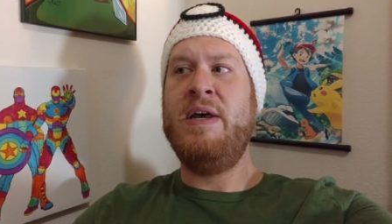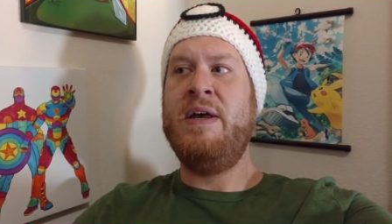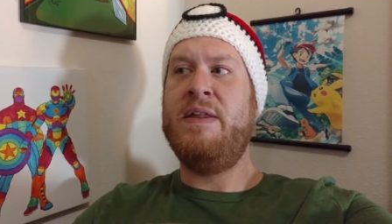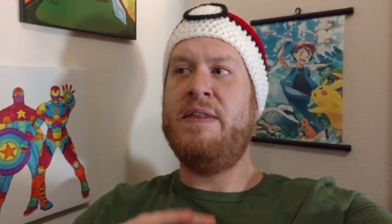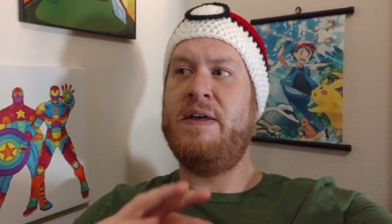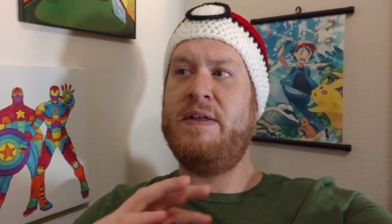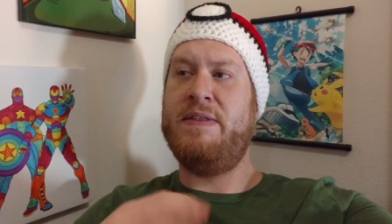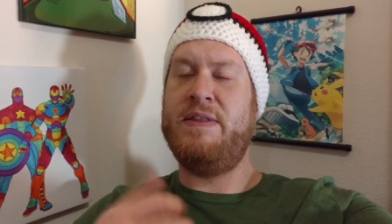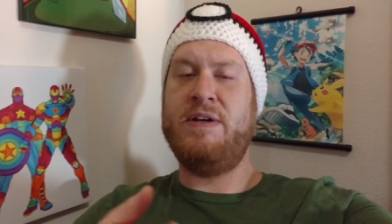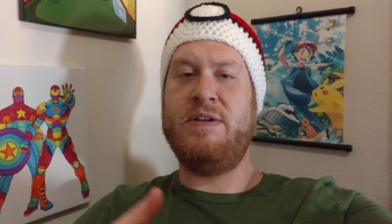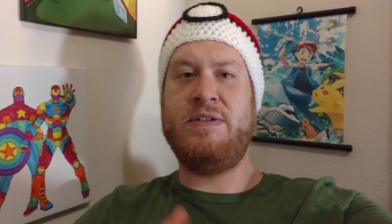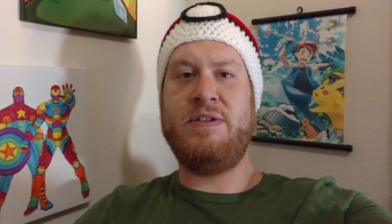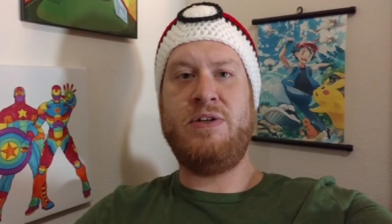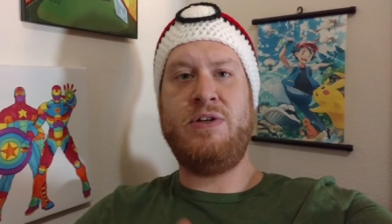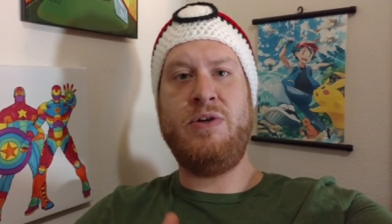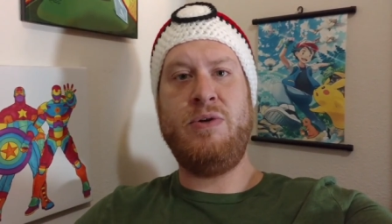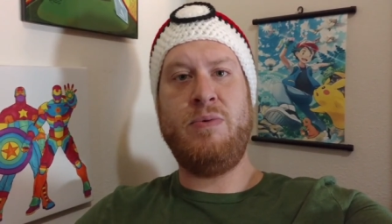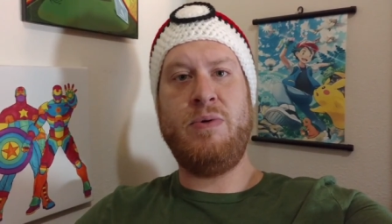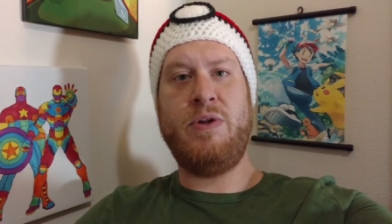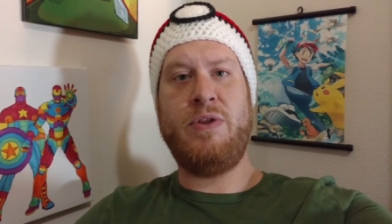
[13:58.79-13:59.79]
that there's a
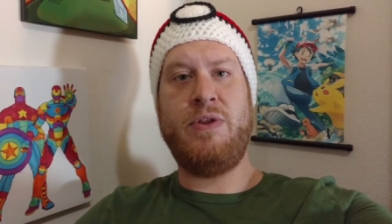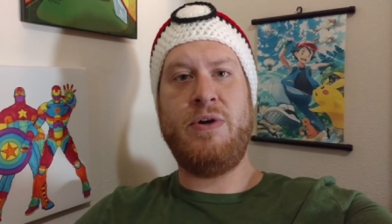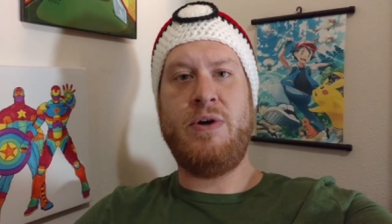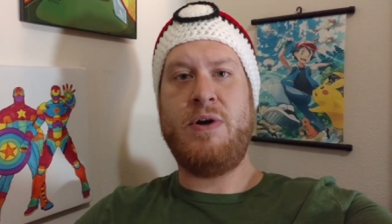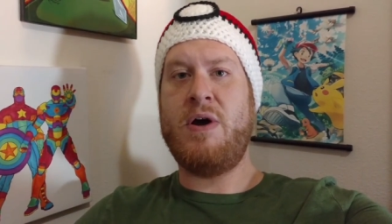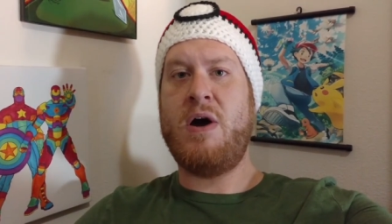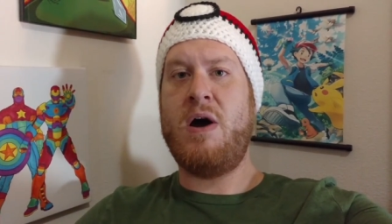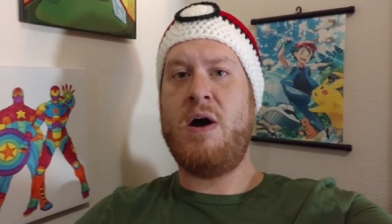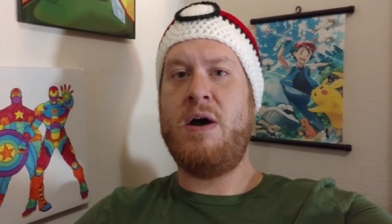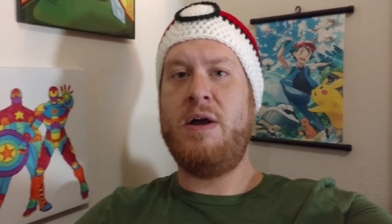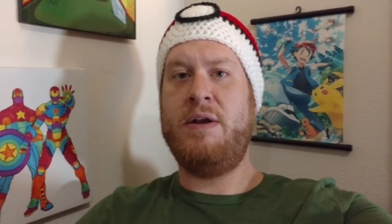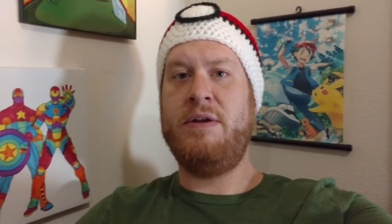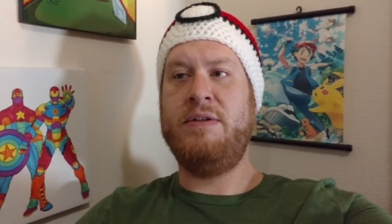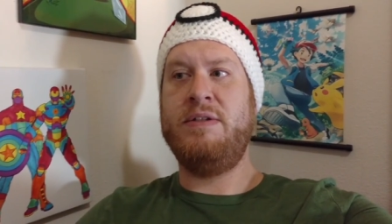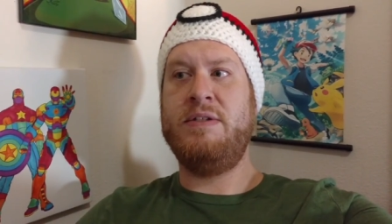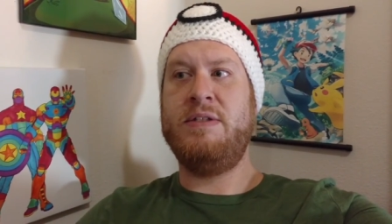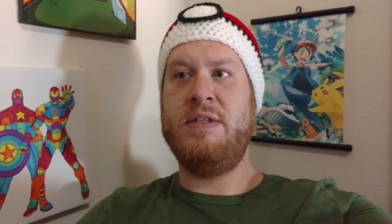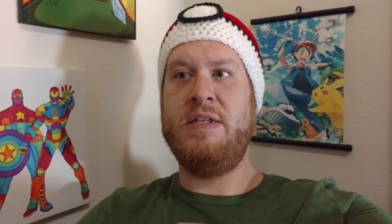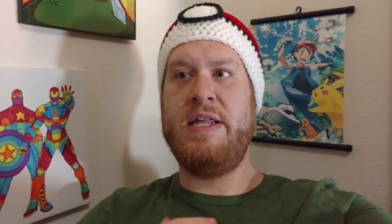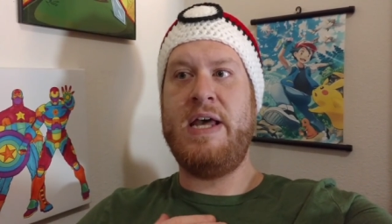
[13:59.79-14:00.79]
two and third
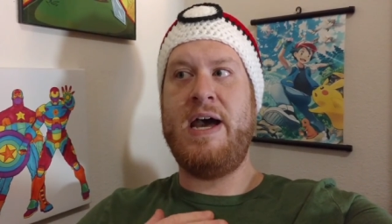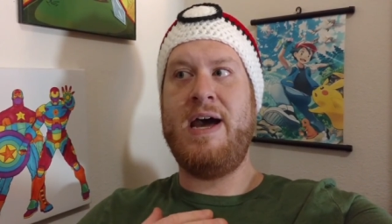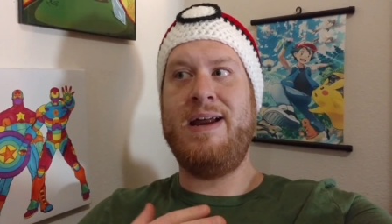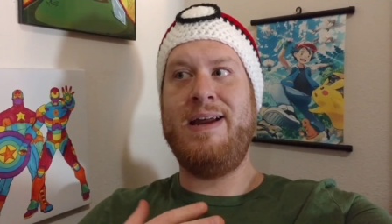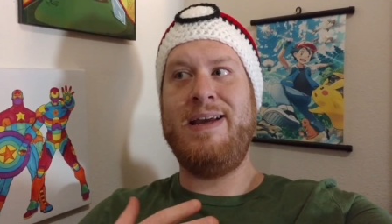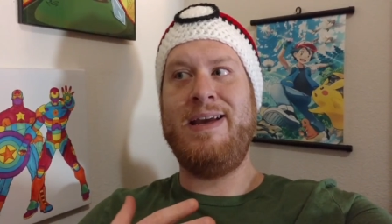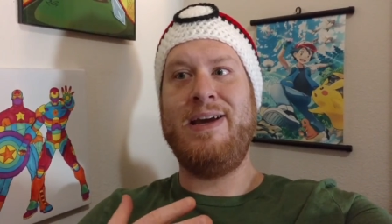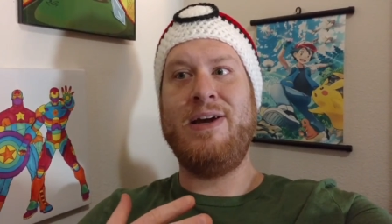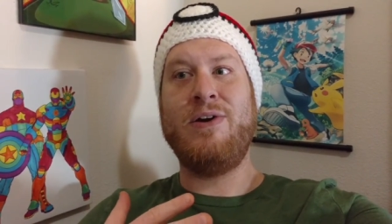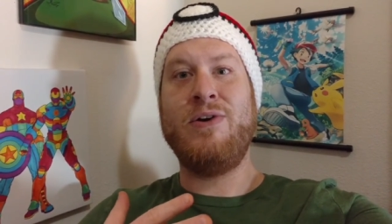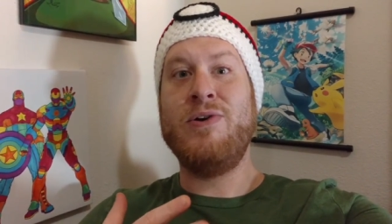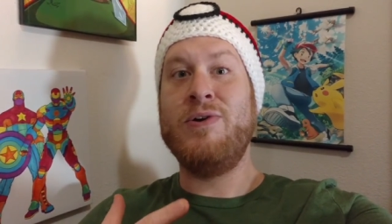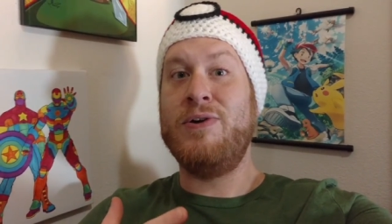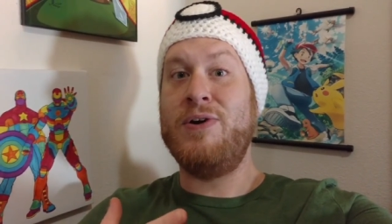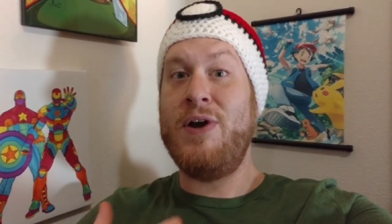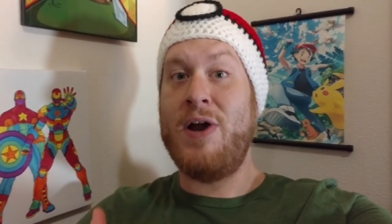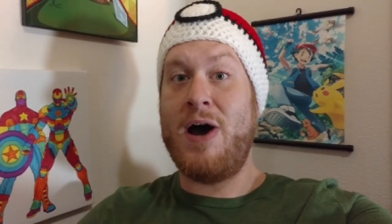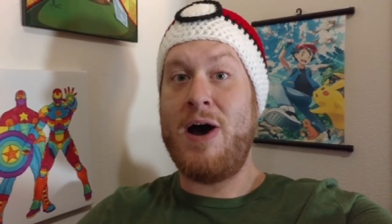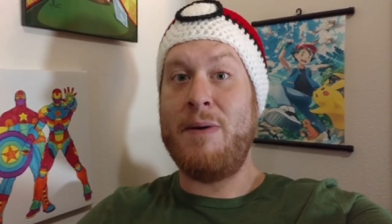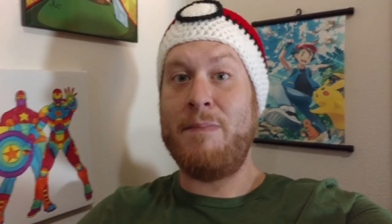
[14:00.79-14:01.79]
odds that it
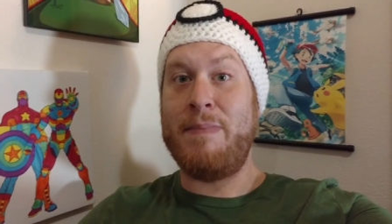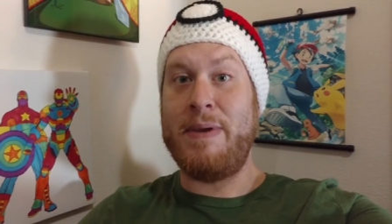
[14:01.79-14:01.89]
could not